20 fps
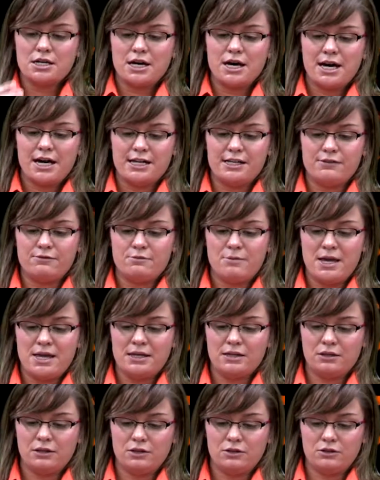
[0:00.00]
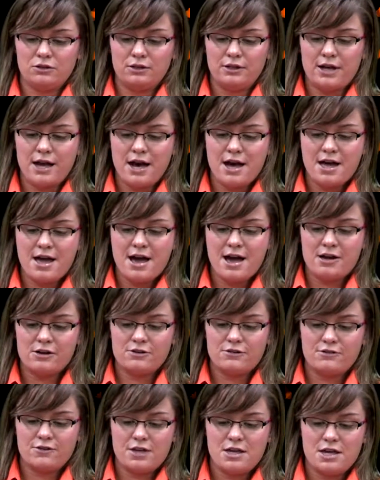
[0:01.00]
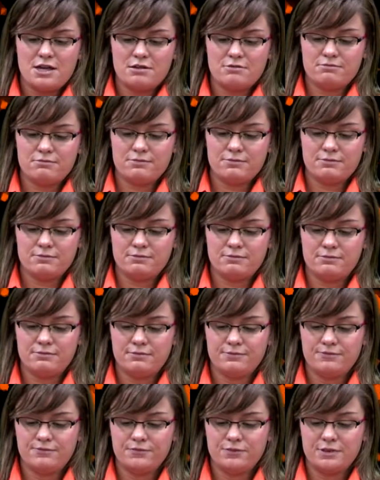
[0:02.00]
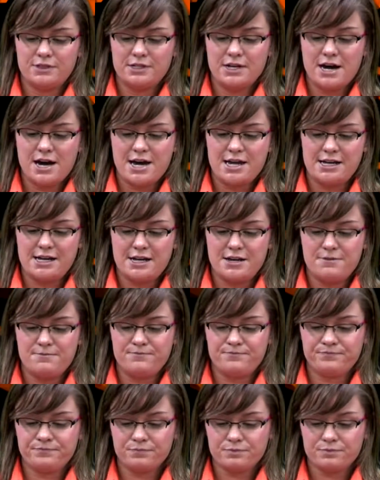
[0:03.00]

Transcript: kind of made a little knot out of it, tied it.